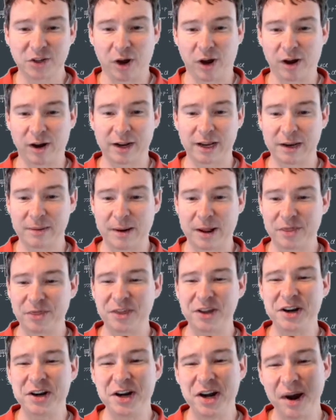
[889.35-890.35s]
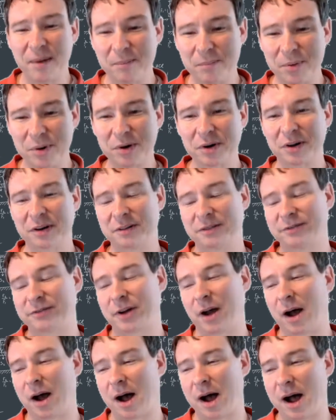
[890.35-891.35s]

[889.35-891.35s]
talking about the number of